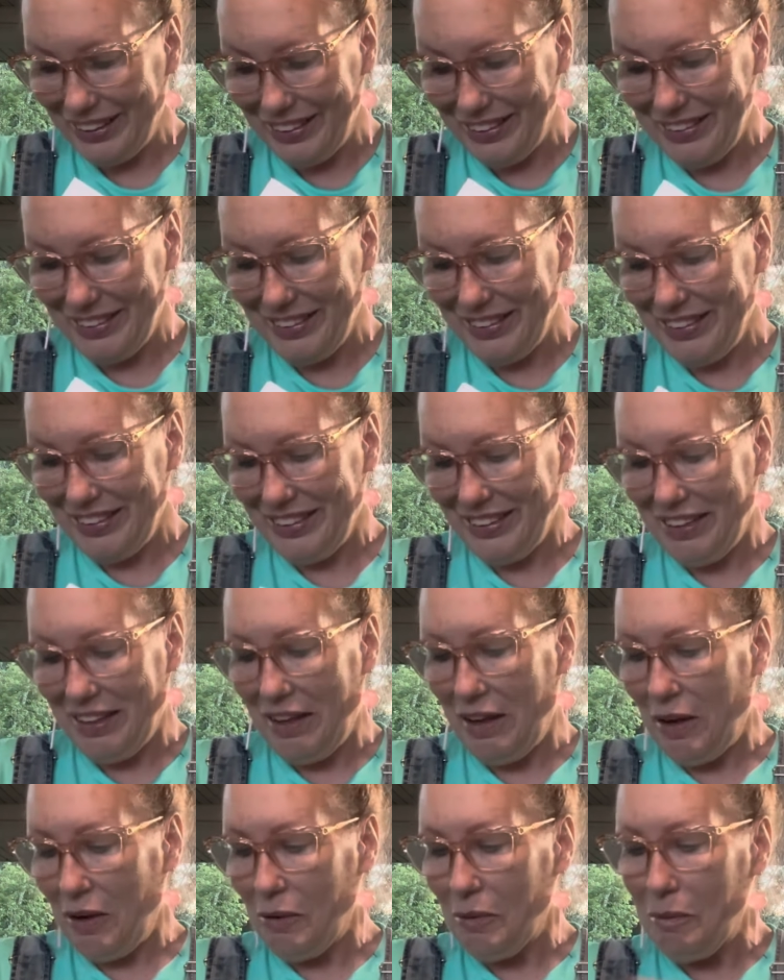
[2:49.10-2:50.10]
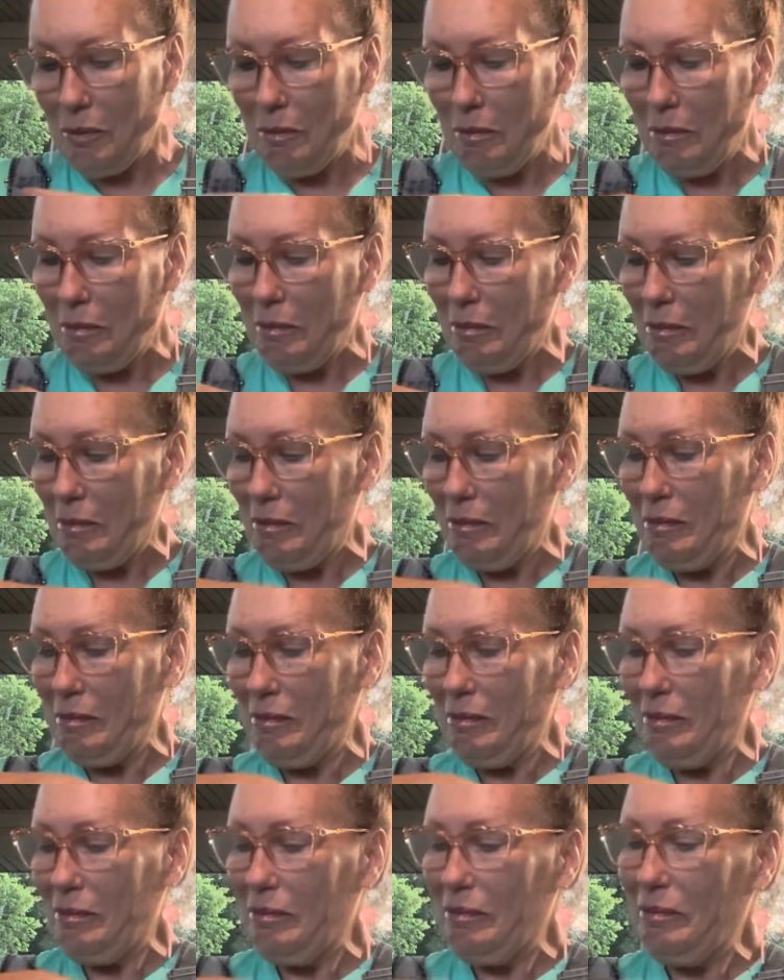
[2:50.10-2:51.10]

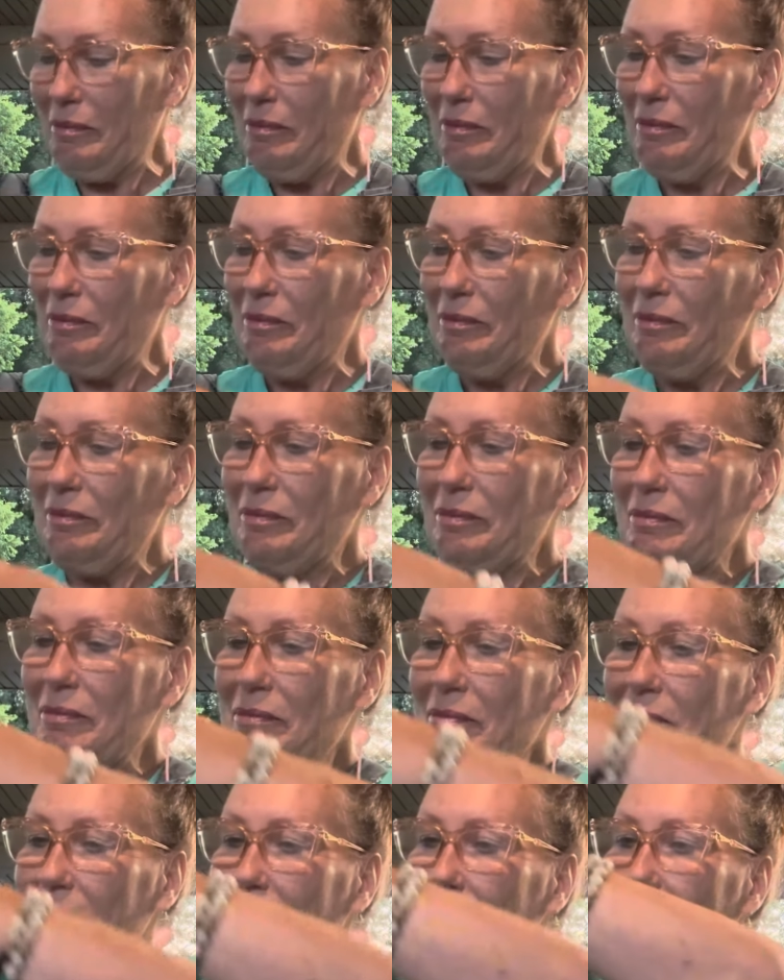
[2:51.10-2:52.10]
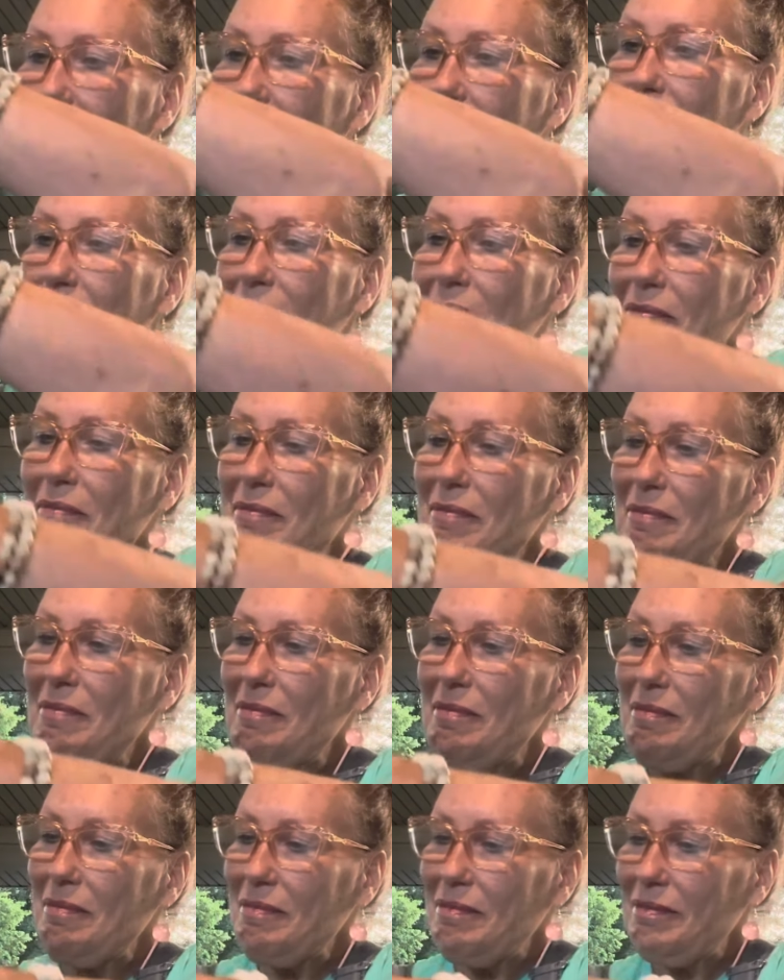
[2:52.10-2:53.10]

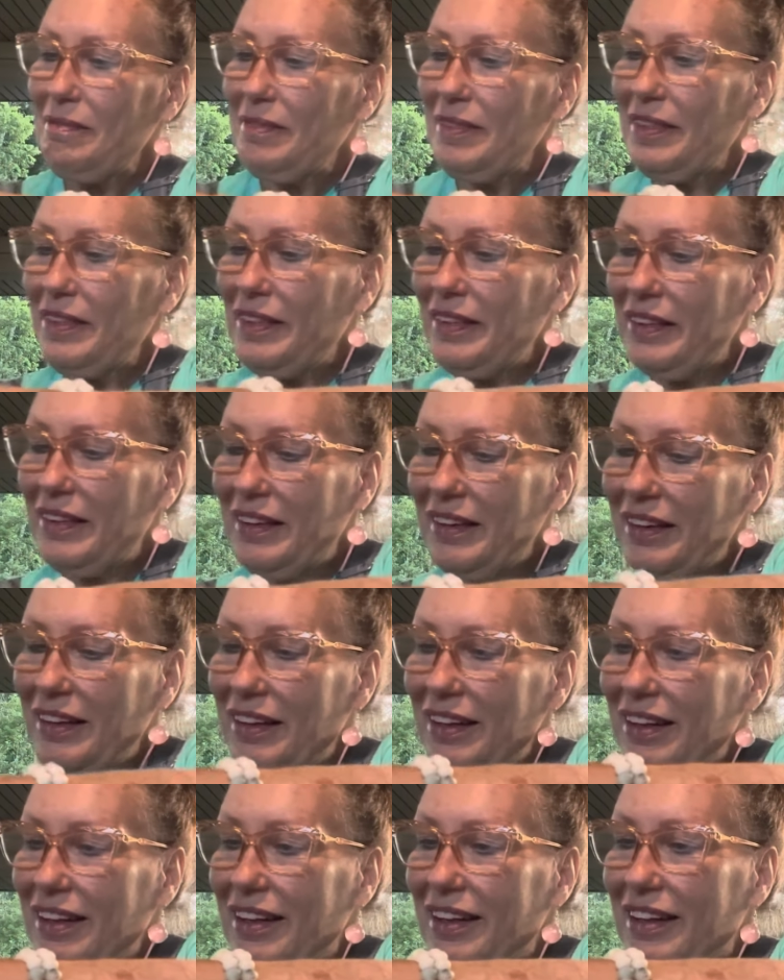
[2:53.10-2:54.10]
(no one is talking)